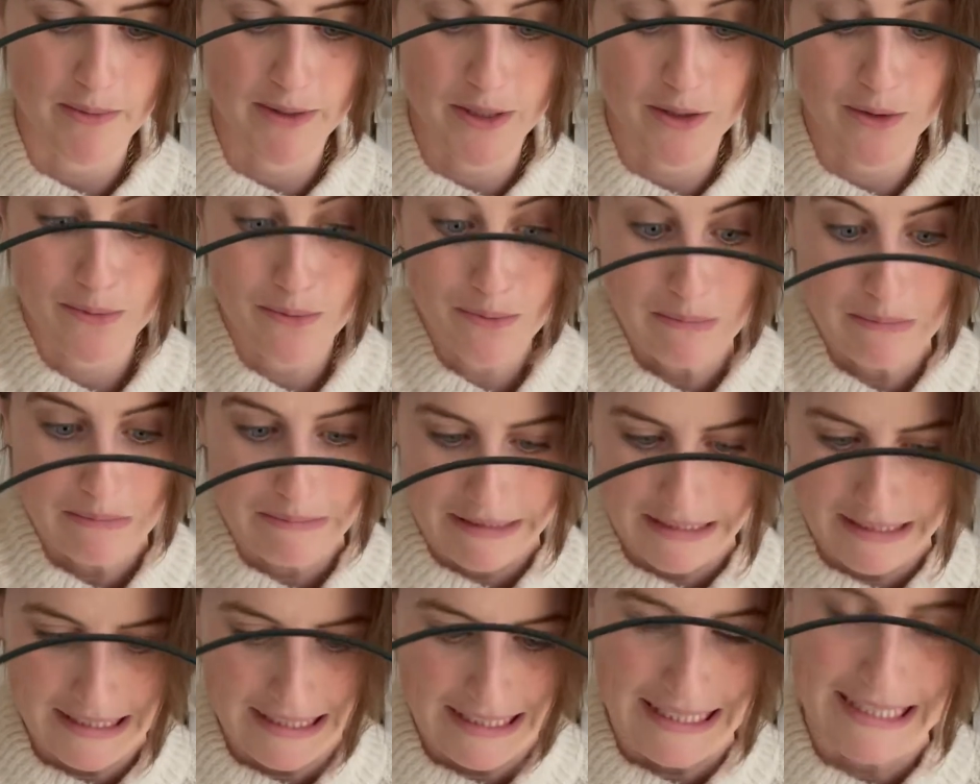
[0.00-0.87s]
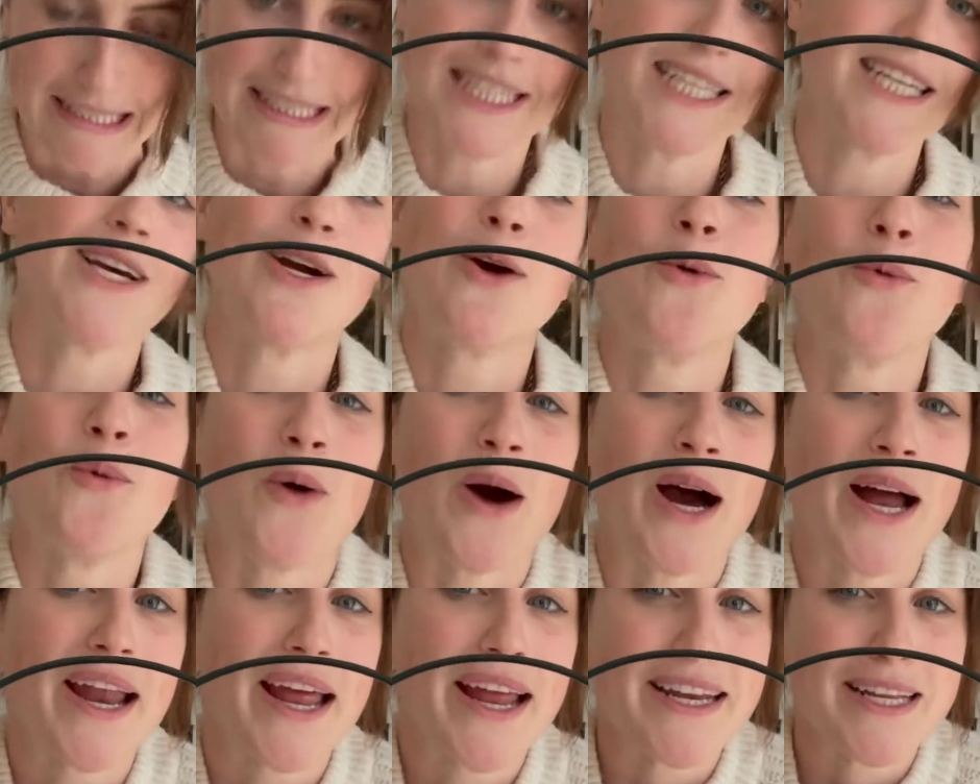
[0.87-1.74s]
I don't really
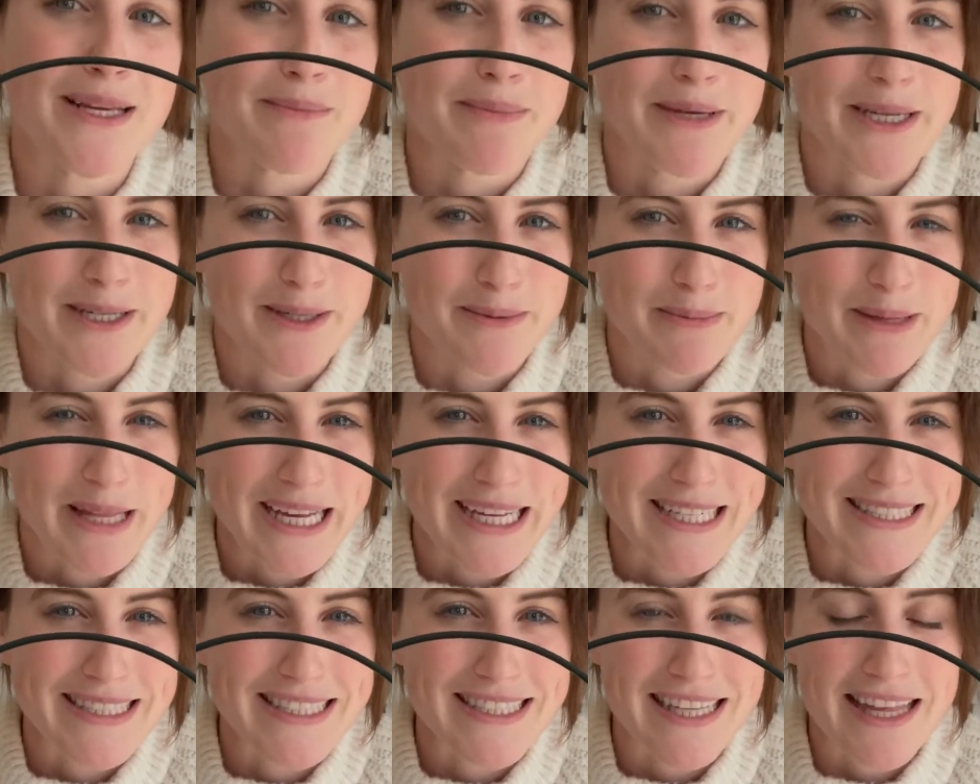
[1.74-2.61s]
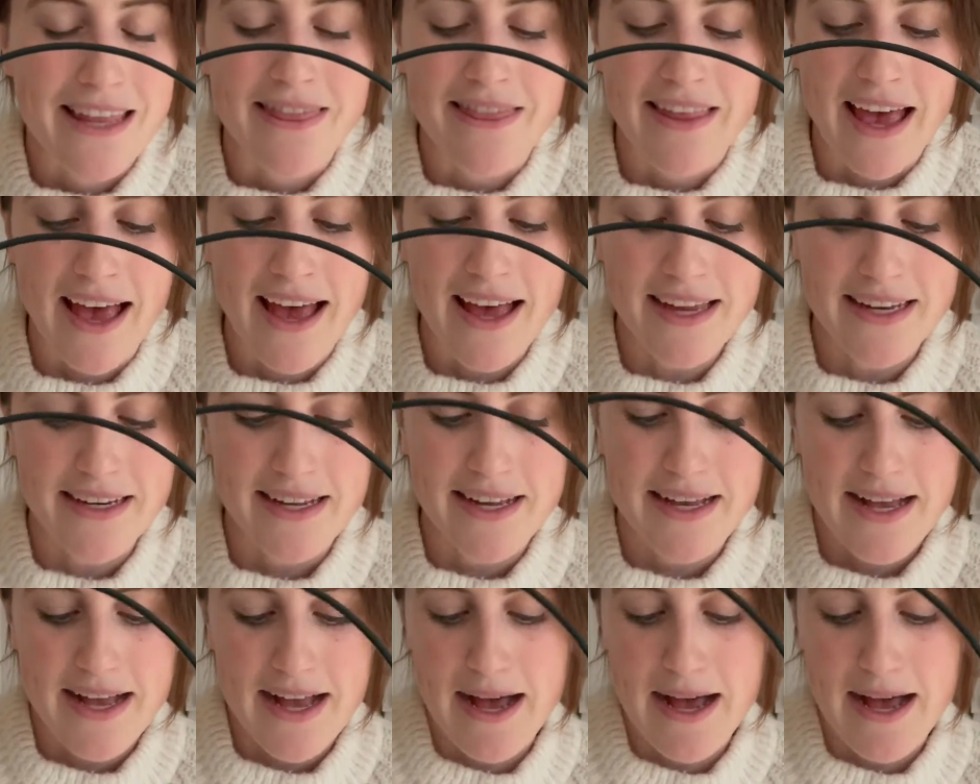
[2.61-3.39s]
want any bigger plants than that,